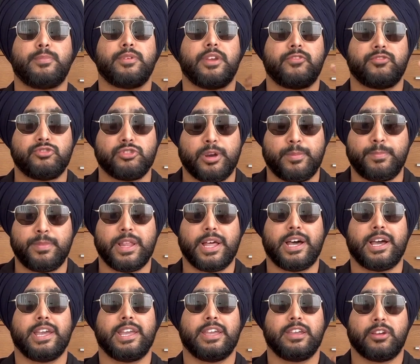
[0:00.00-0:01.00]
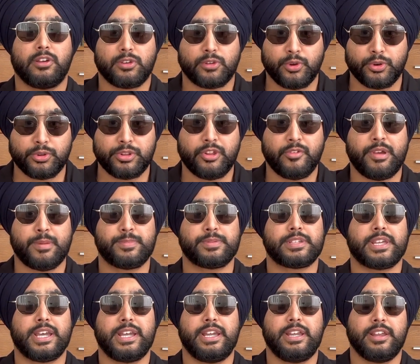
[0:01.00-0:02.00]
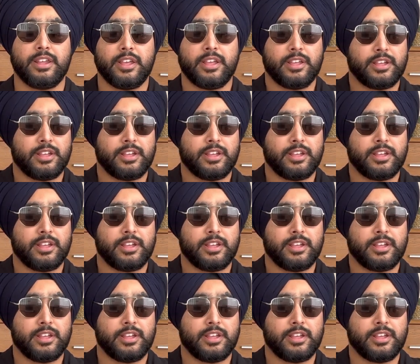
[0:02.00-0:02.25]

You have to apply, go to their website,